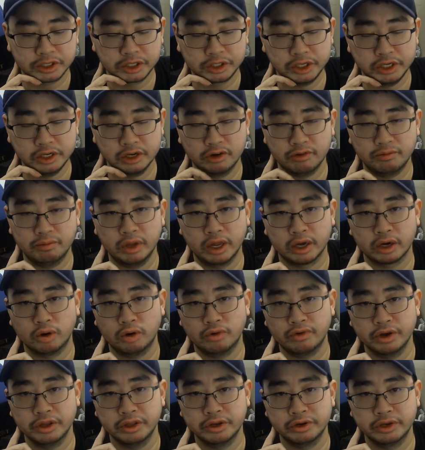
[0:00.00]
T of Black
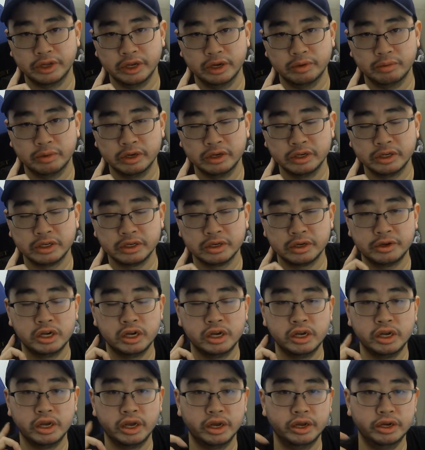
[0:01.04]
Oaf Entertainment,
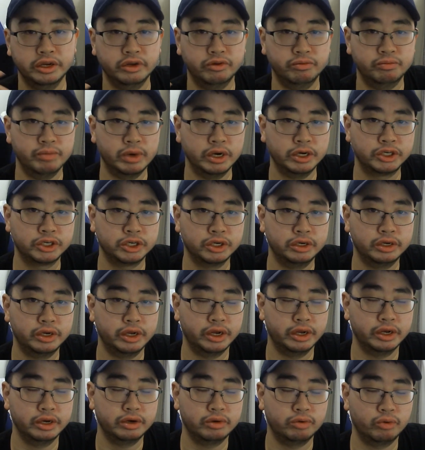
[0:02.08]
and he mentioned
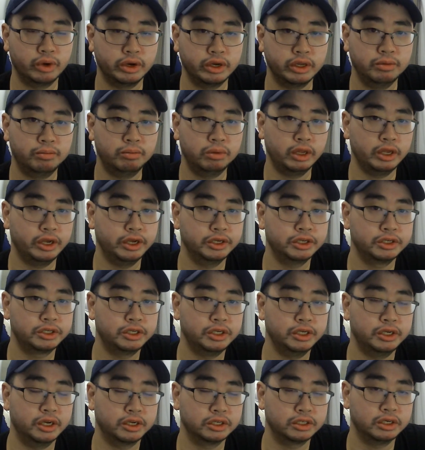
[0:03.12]
that when he plays,
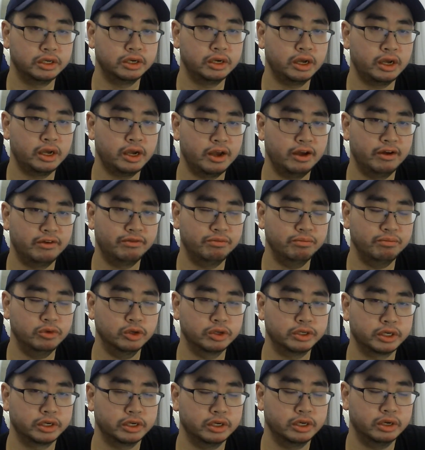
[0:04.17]
he doesn't have
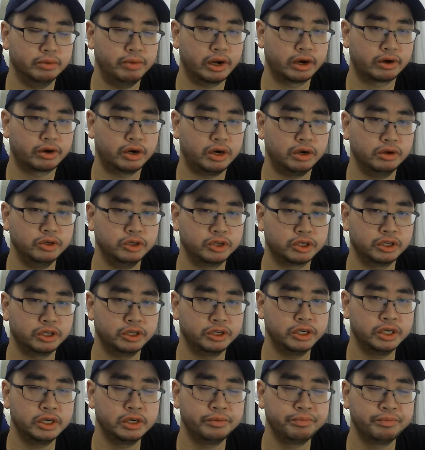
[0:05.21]
music in the background
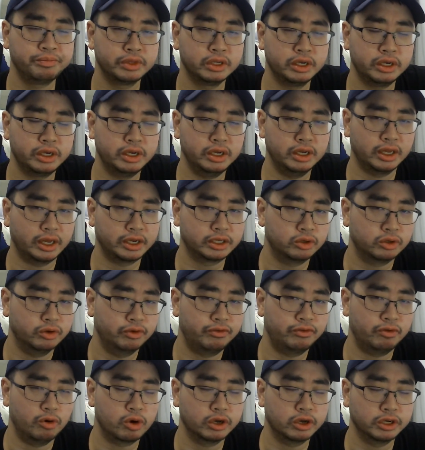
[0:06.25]
usually. He likes to
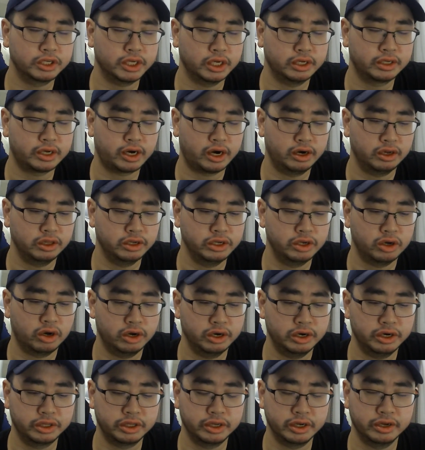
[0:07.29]
focus entirely on
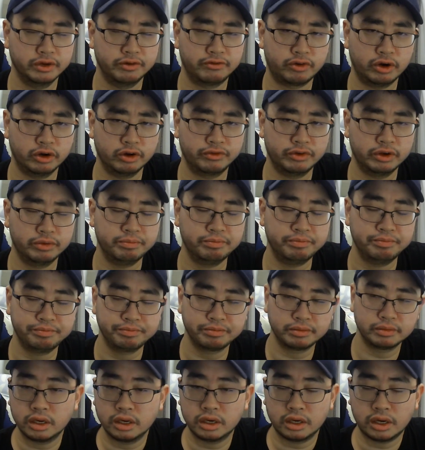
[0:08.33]
the thing in front of him.
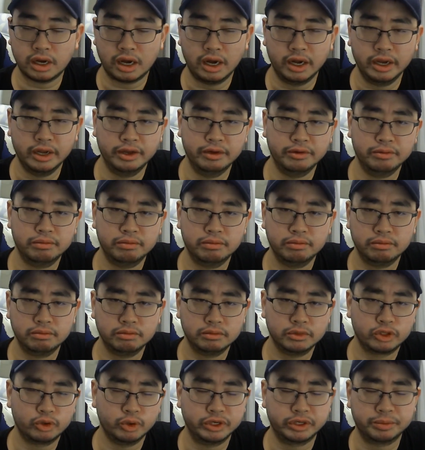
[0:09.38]
I
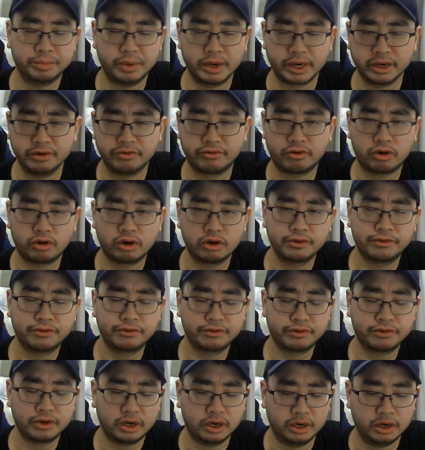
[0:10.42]
switch back and
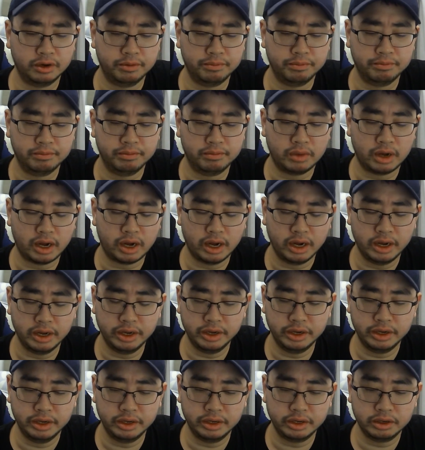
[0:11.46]
forth.
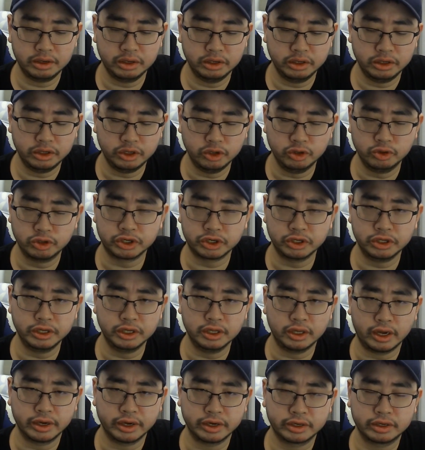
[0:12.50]
I usually
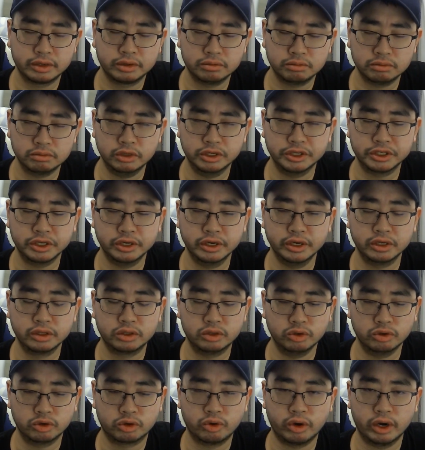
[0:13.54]
like listening
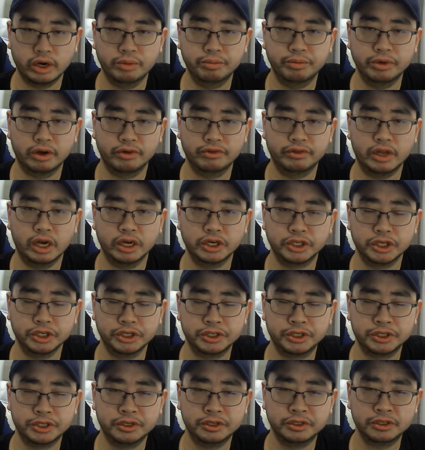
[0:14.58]
to quite a bit of Dungeon
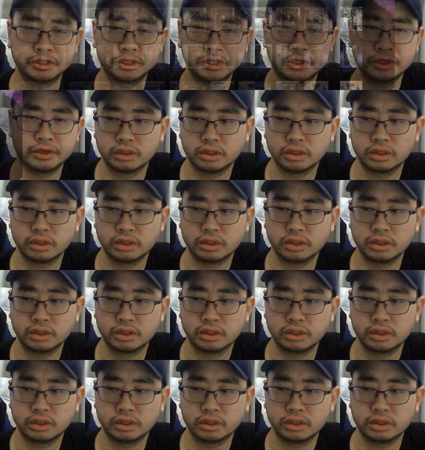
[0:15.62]
Synth.